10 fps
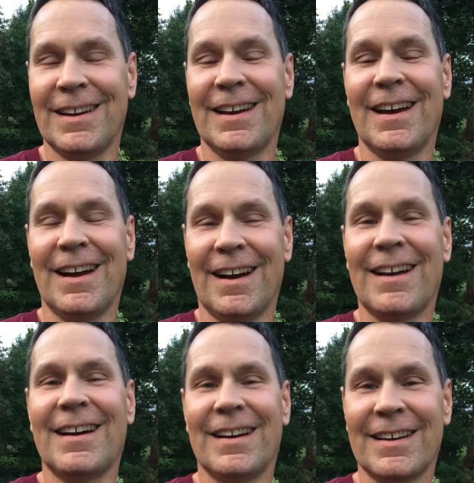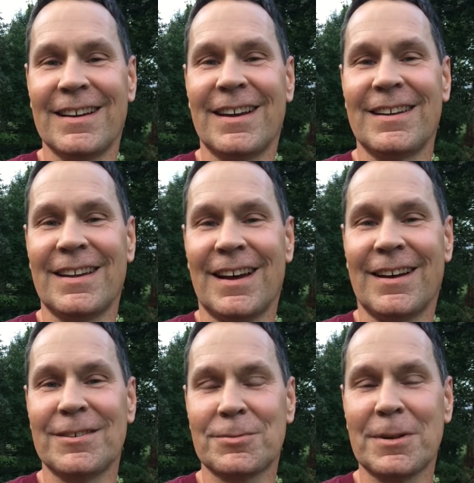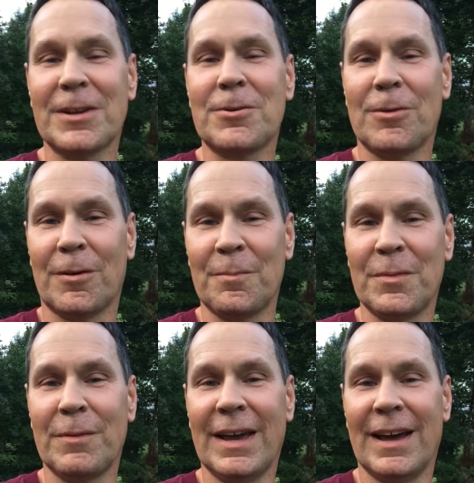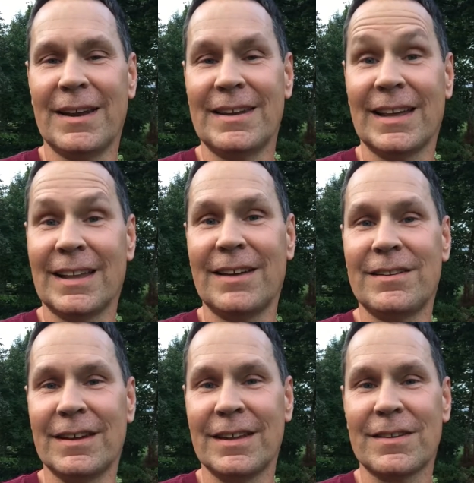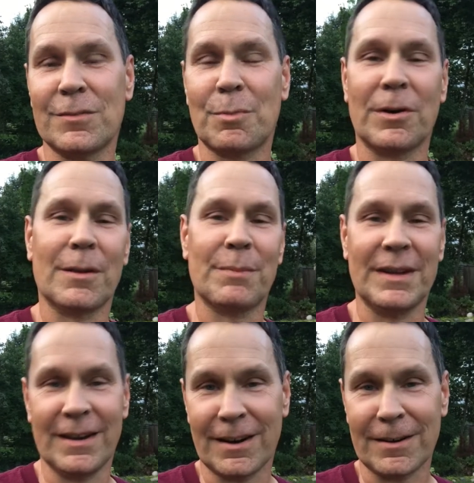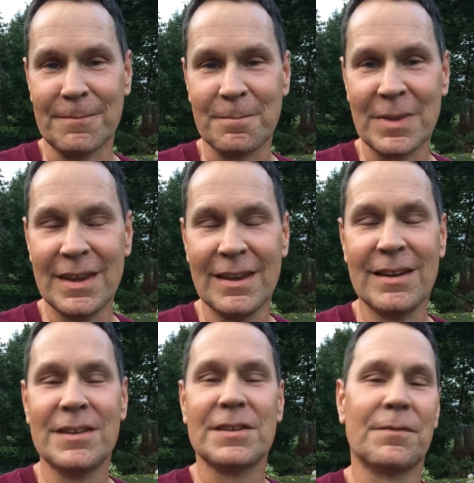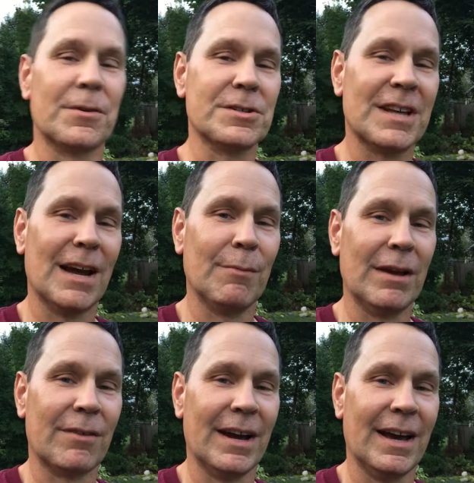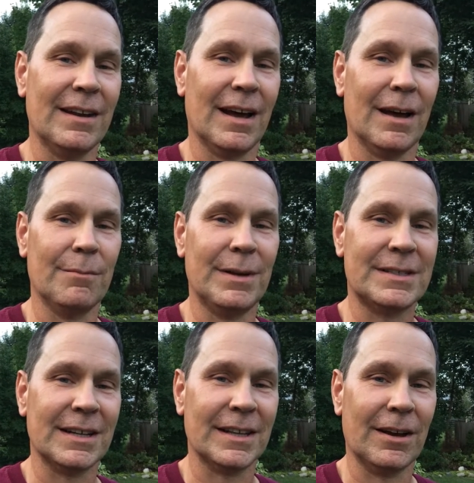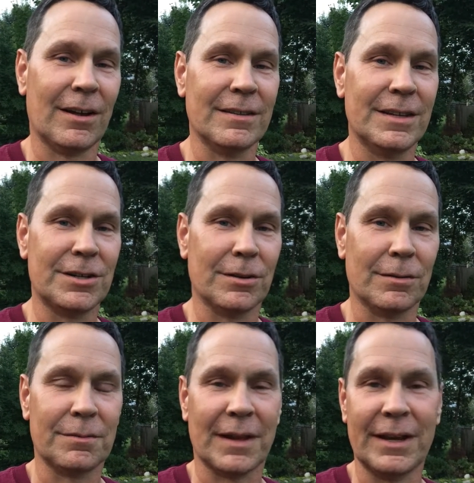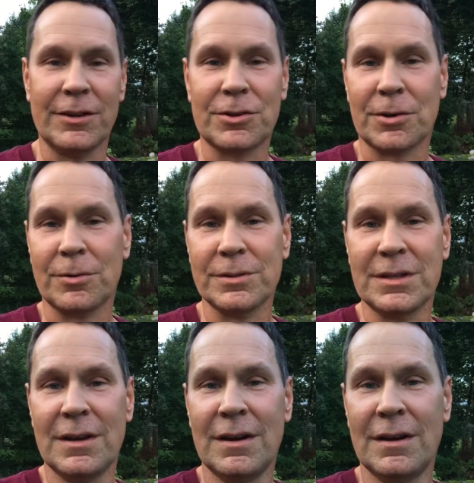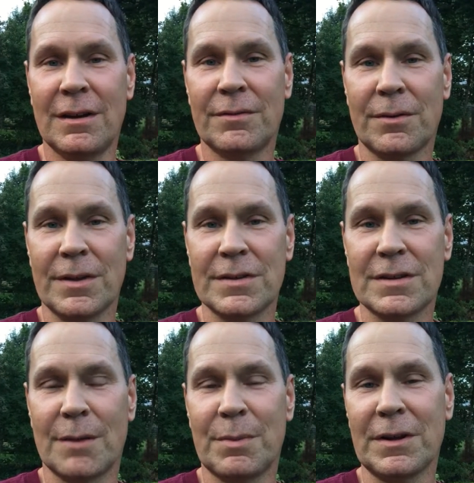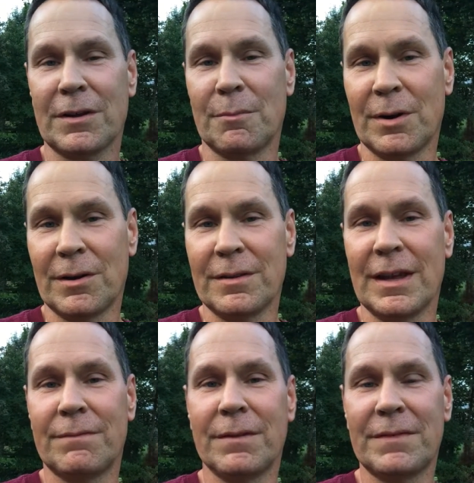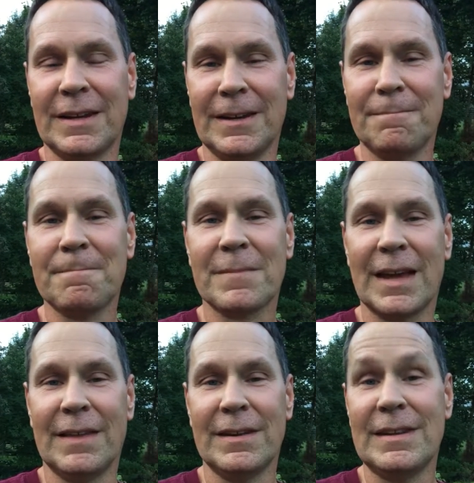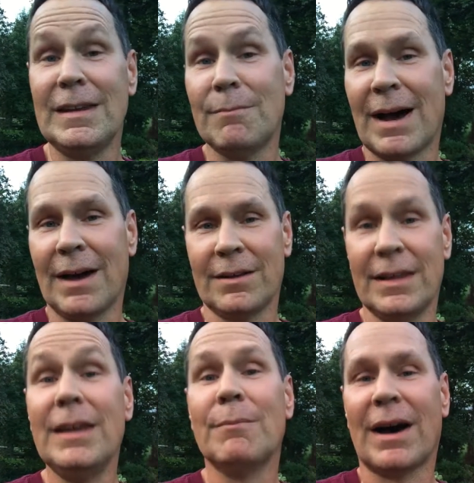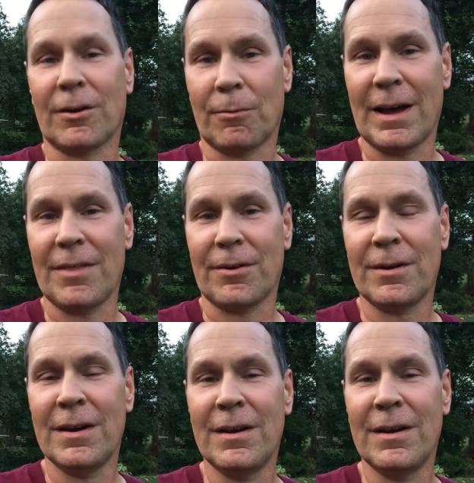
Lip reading: Yeah, and it was really cool. We had a deadline to get this bird up in the air, and it's the first time we ever had basically all digital flight controls for this particular bird, the F-15, and the E model rather